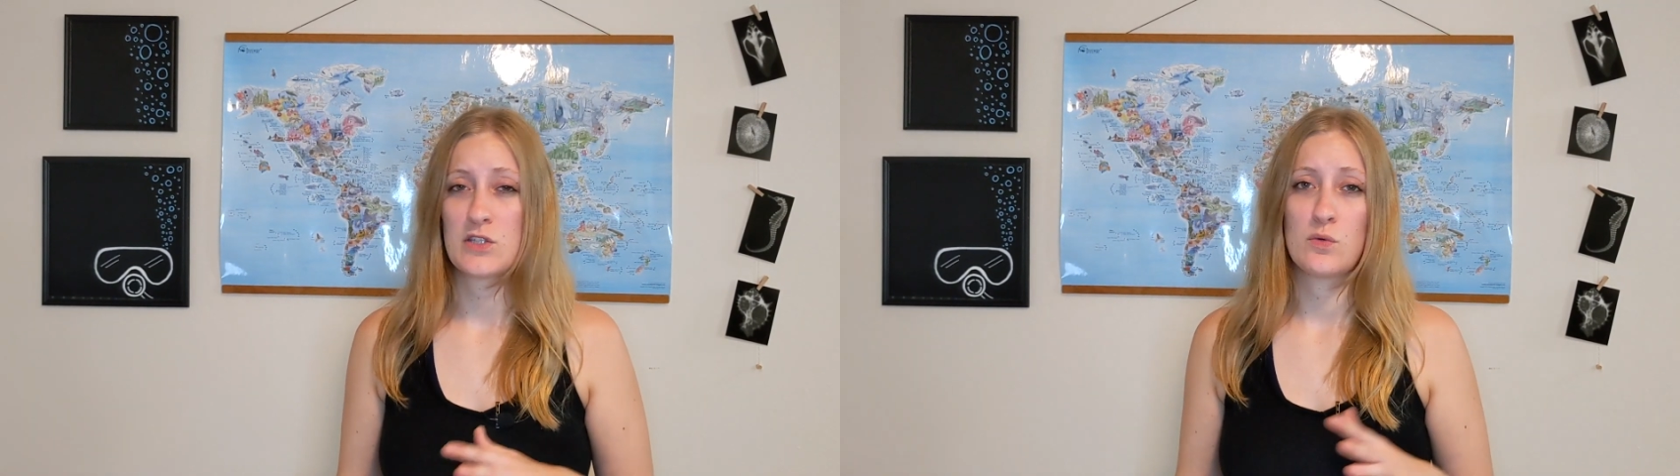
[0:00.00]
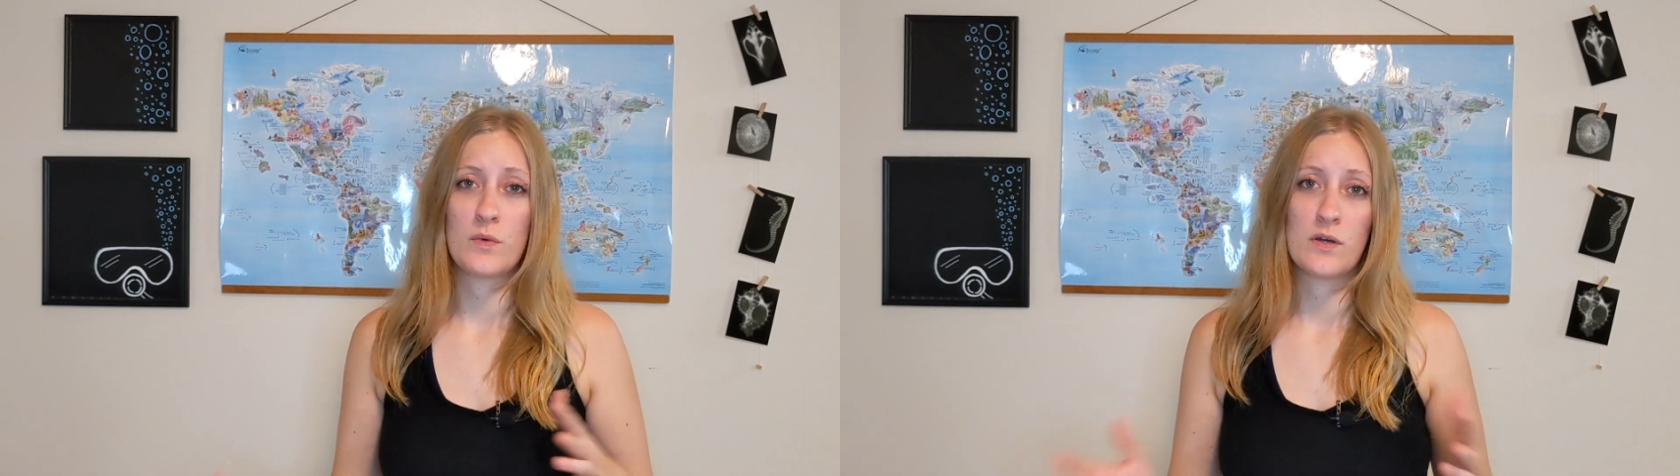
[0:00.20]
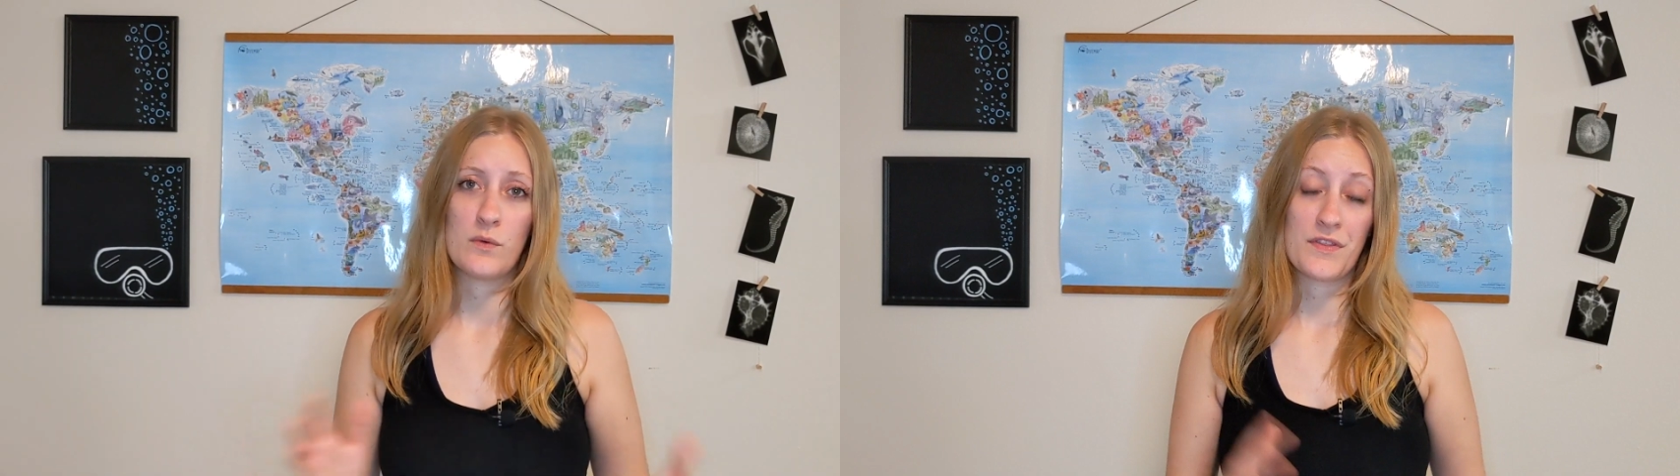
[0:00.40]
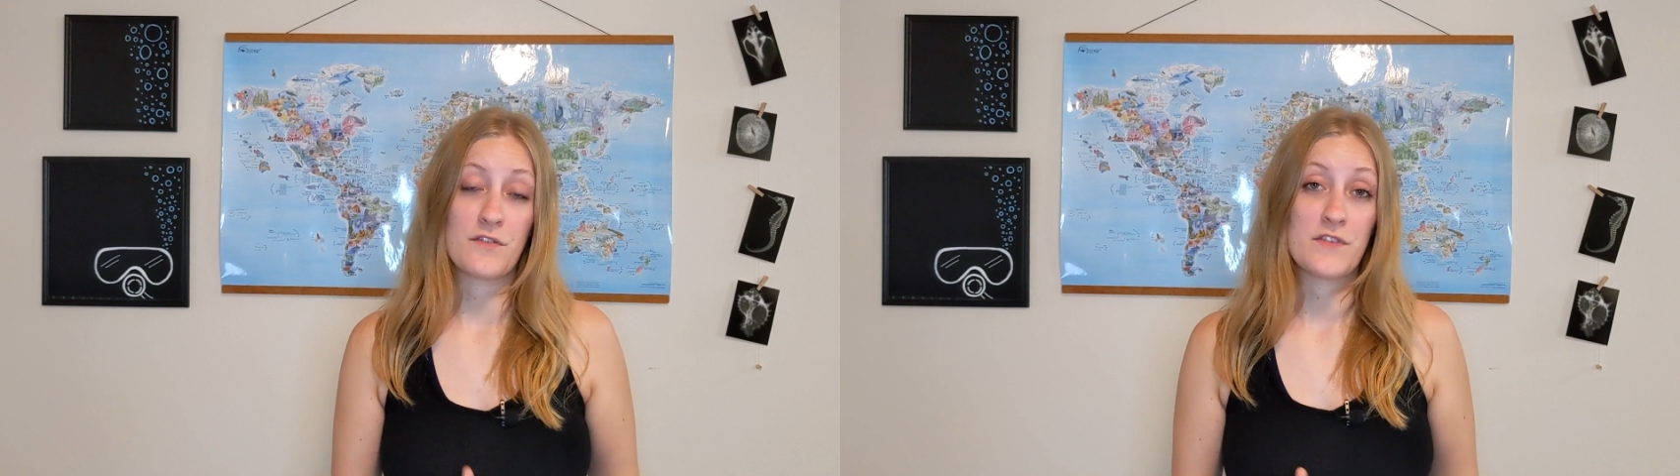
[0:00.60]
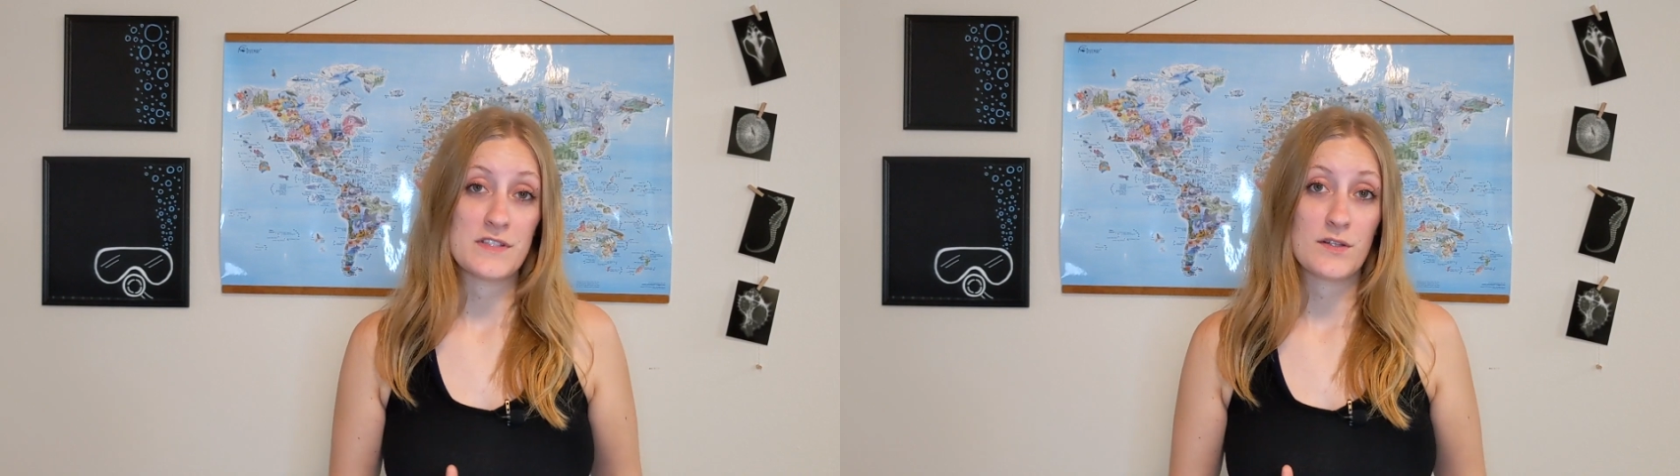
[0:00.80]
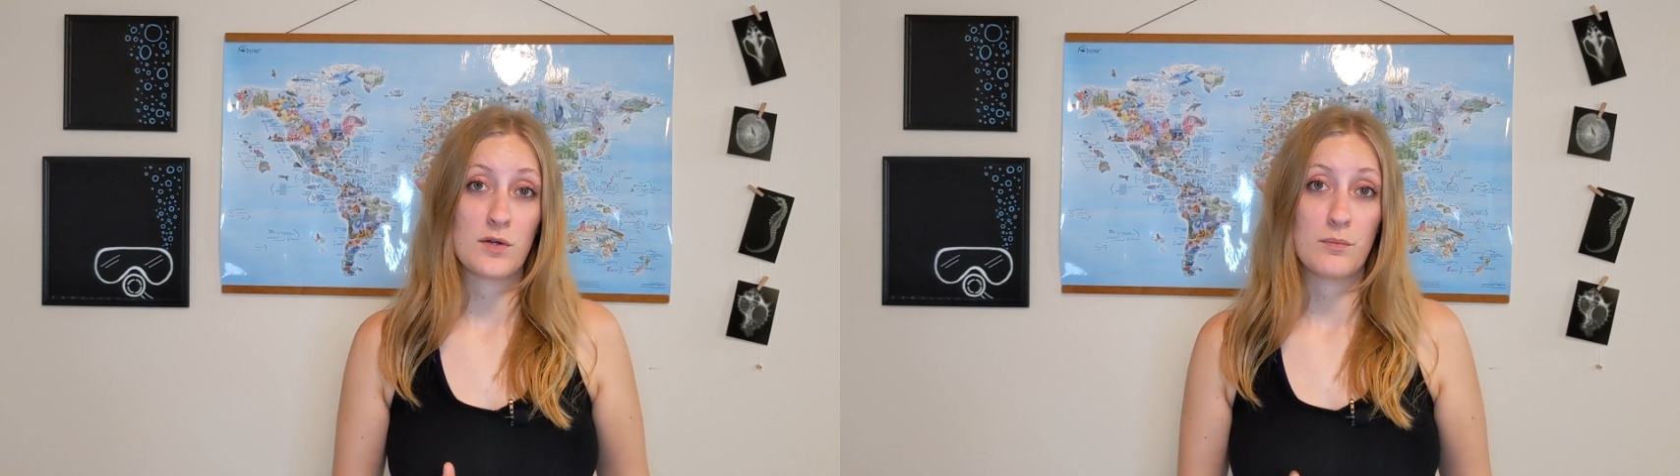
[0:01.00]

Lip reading: you will with a physical